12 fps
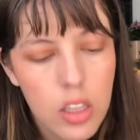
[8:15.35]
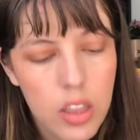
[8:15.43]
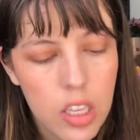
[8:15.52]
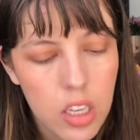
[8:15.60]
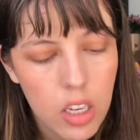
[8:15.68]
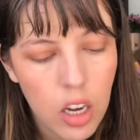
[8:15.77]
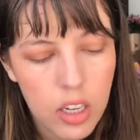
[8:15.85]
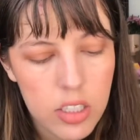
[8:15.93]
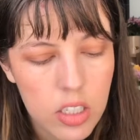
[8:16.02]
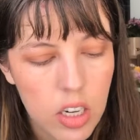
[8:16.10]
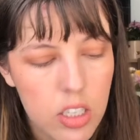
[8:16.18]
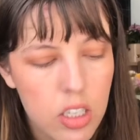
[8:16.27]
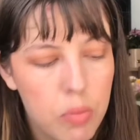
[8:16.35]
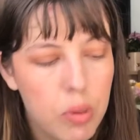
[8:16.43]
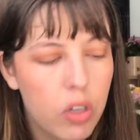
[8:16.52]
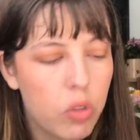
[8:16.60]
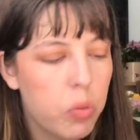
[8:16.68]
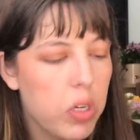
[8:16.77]
the Anastasia
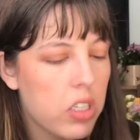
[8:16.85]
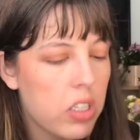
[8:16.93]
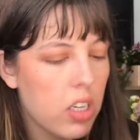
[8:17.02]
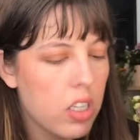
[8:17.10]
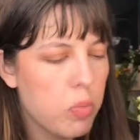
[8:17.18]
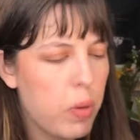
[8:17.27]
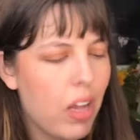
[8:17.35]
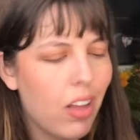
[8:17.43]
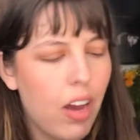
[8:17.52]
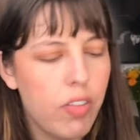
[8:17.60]
Modern Renaissance palette.